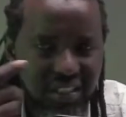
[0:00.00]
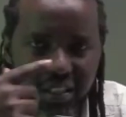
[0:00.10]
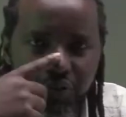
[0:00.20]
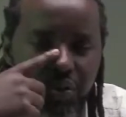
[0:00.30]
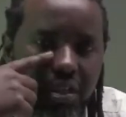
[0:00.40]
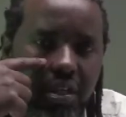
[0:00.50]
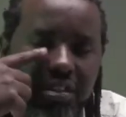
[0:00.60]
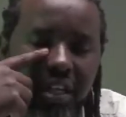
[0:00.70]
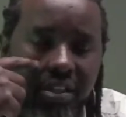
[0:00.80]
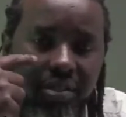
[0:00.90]
things
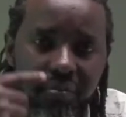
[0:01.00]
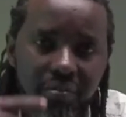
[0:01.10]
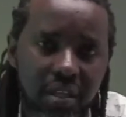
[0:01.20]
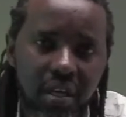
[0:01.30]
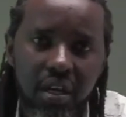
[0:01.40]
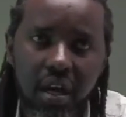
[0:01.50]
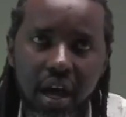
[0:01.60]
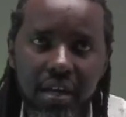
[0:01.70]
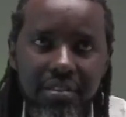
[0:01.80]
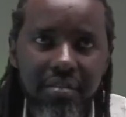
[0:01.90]
as
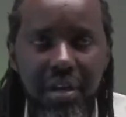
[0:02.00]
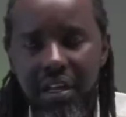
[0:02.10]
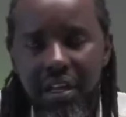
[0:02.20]
the main